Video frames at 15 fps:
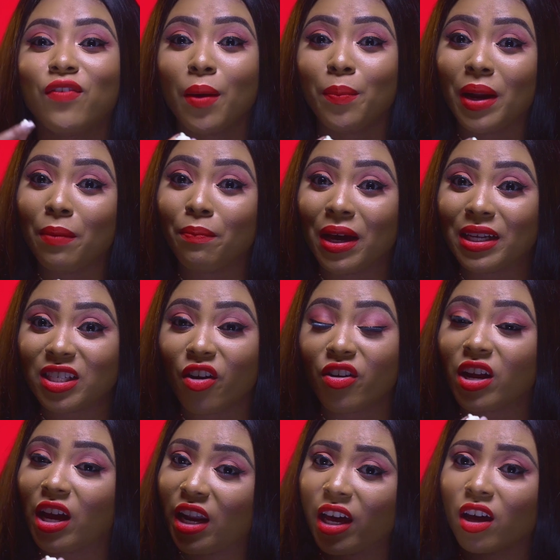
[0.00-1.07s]
Fabland by
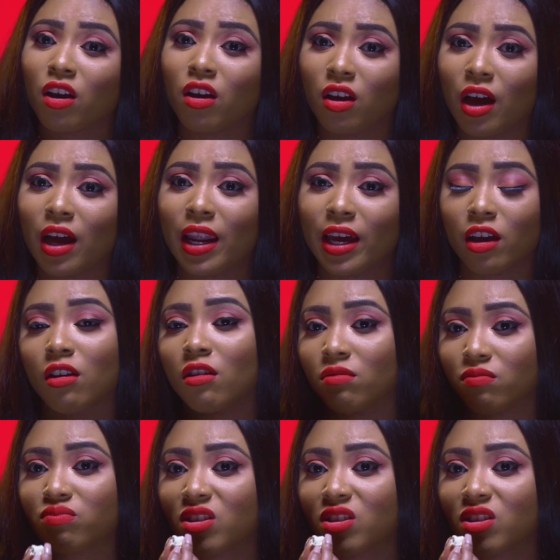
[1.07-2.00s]
Darren, I like her